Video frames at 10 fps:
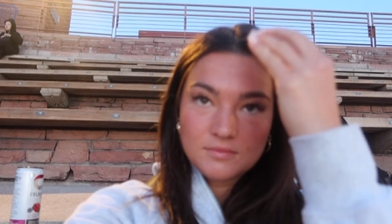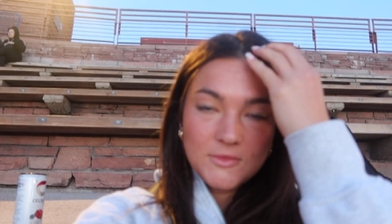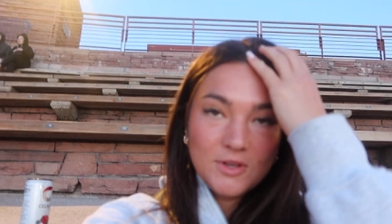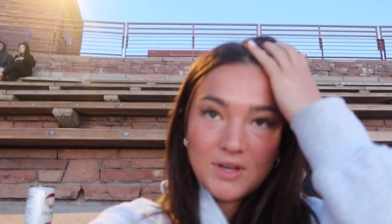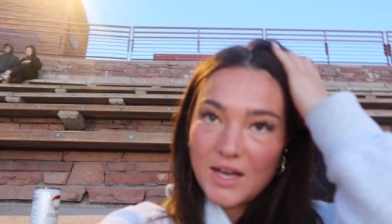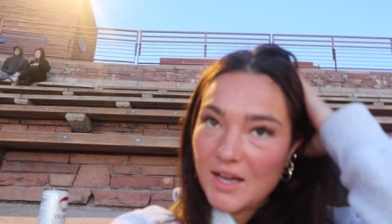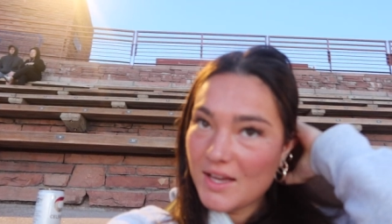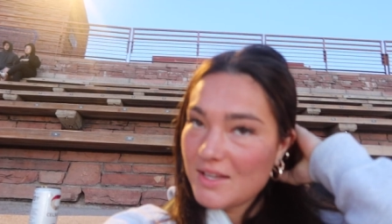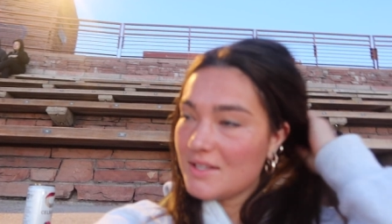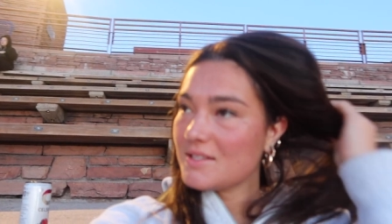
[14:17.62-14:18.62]
You
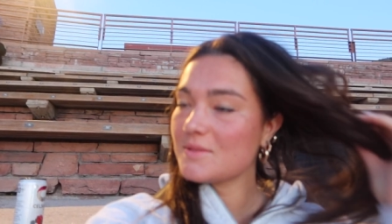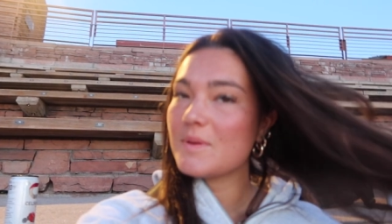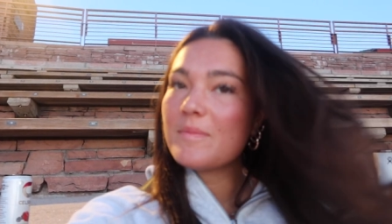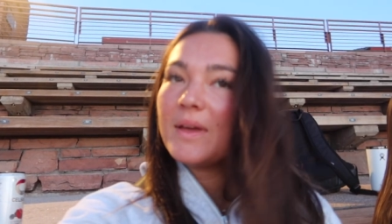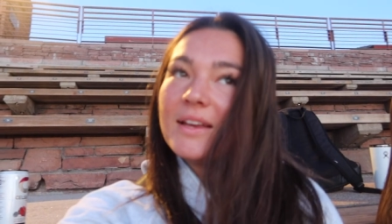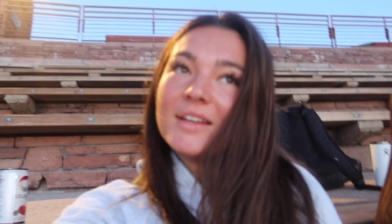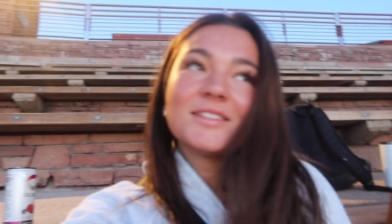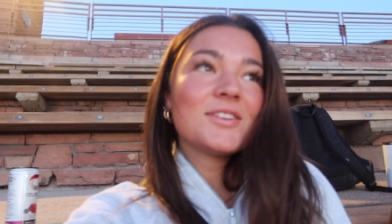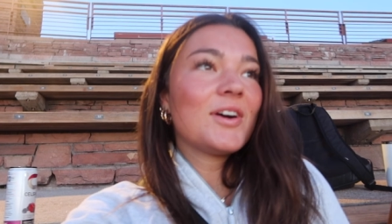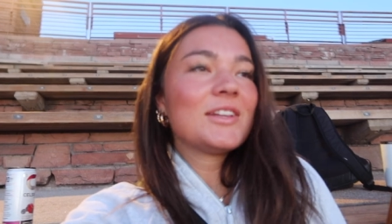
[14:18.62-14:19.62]
guys, we made it
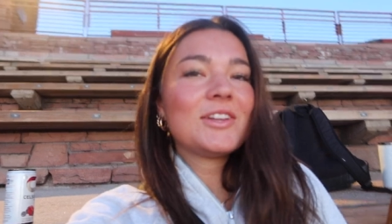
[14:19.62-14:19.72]
to our